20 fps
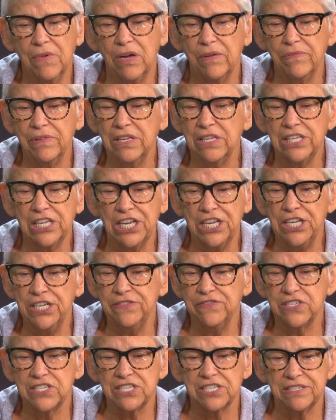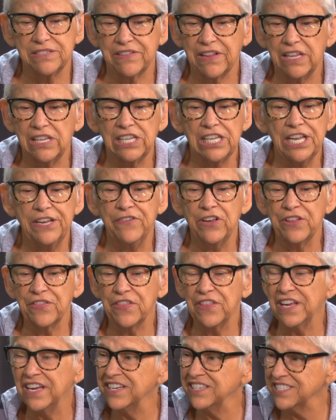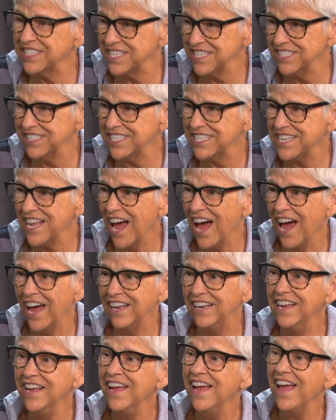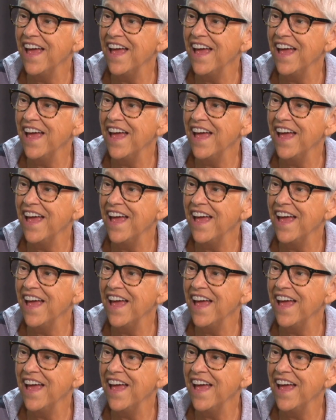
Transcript: leaves and living things inside